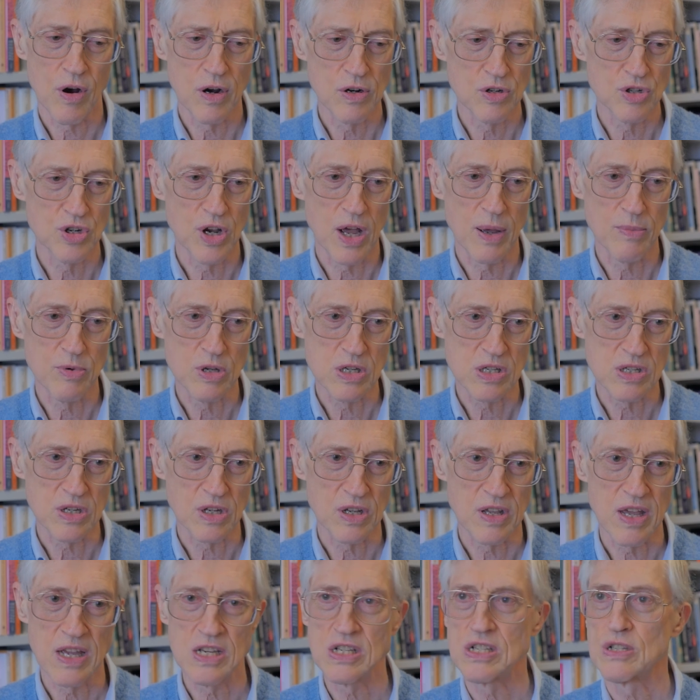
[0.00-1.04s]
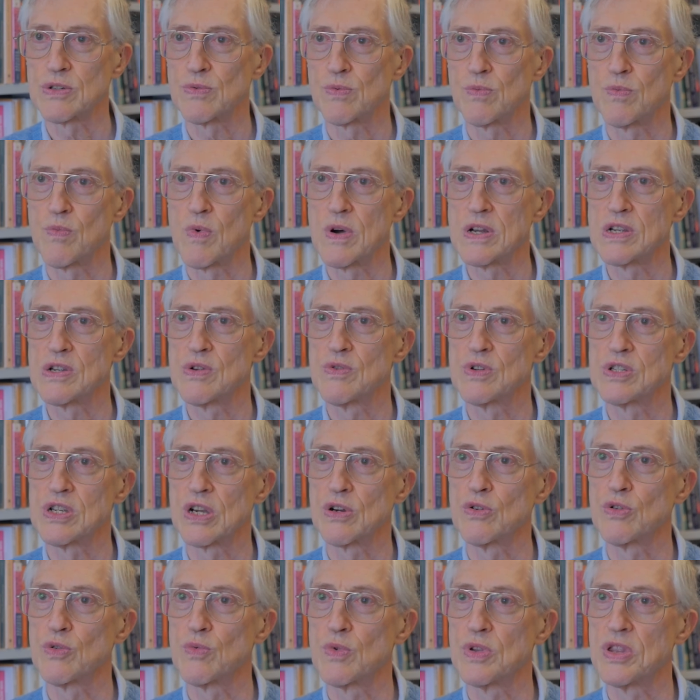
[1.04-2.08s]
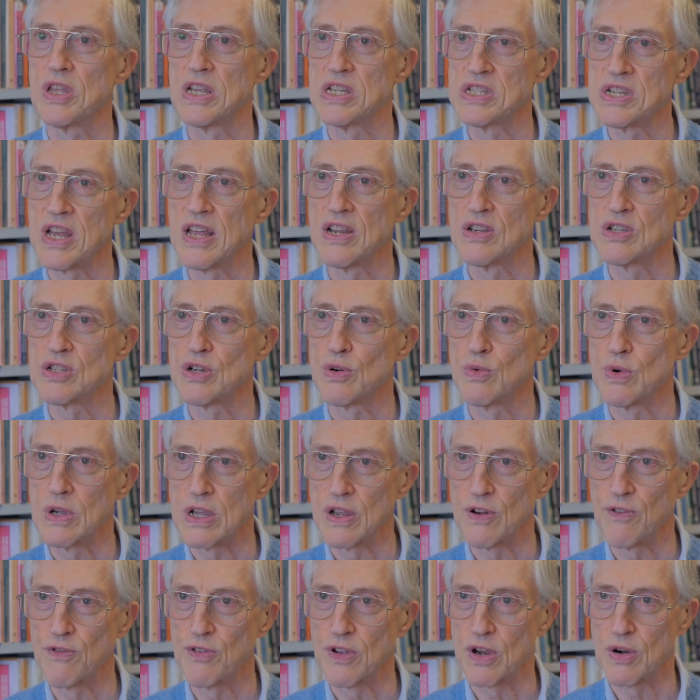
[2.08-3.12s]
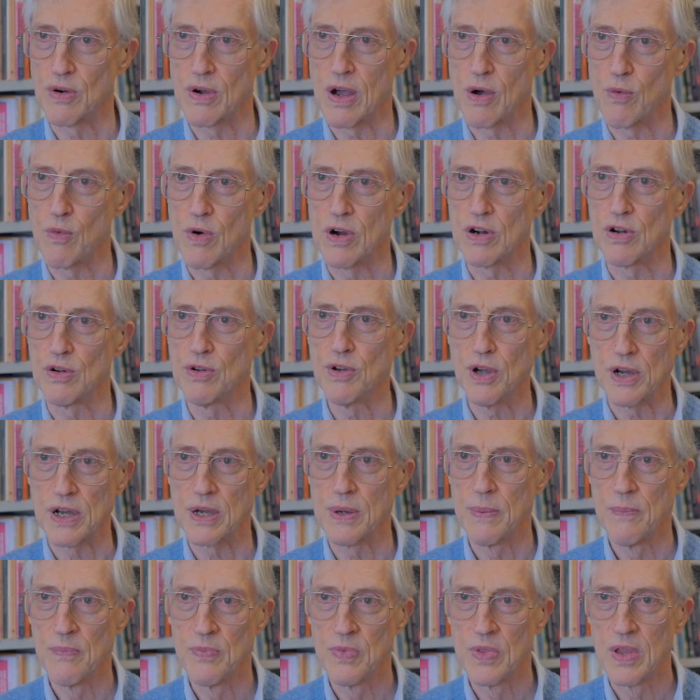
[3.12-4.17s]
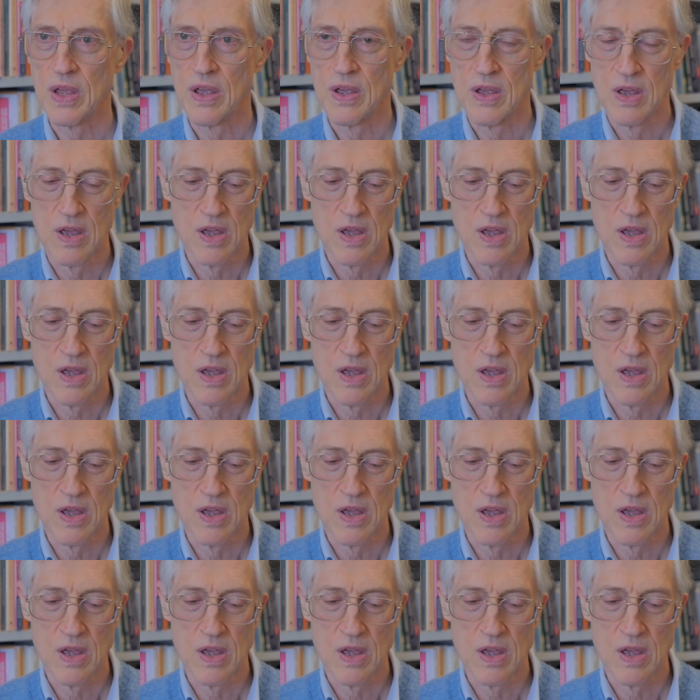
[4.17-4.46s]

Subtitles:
hard job is to guess what signal would they send so we can figure out where to look. Mm-hmm.